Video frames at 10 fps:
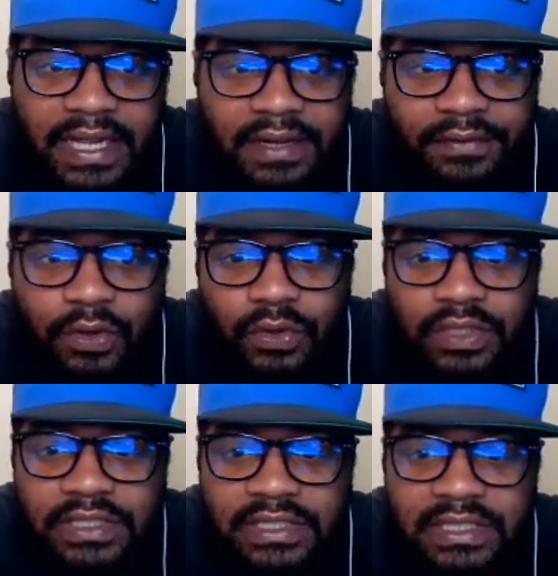And of
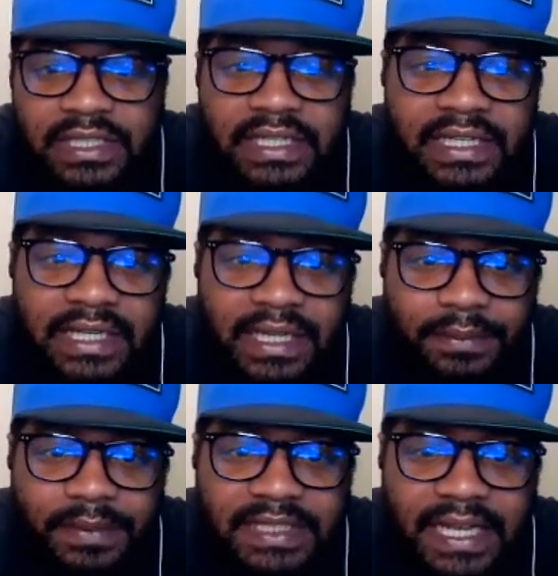course,
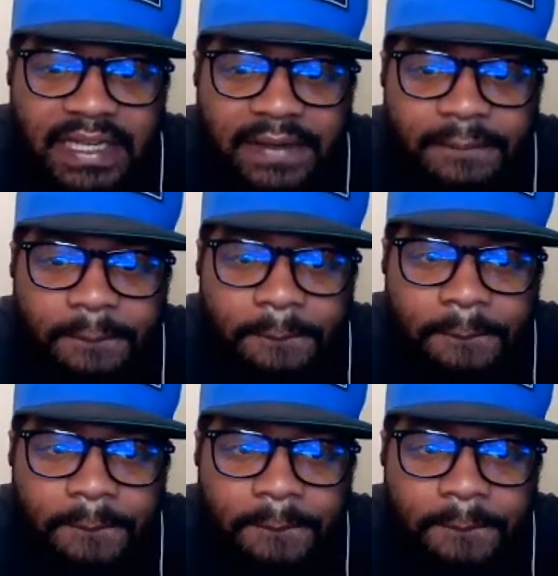keep it techie.